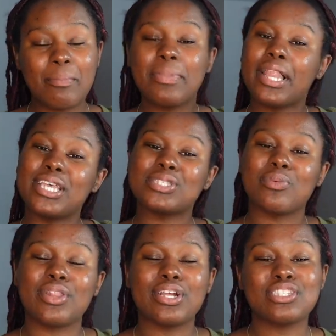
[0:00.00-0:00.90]
placed
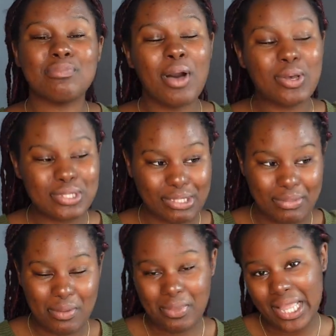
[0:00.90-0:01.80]
where they're supposed to
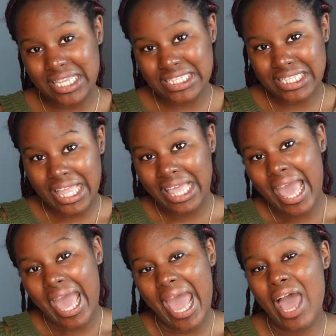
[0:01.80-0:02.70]
be placed
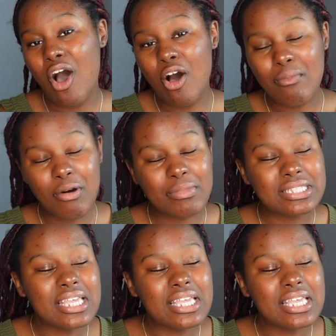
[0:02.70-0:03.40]
at all moments.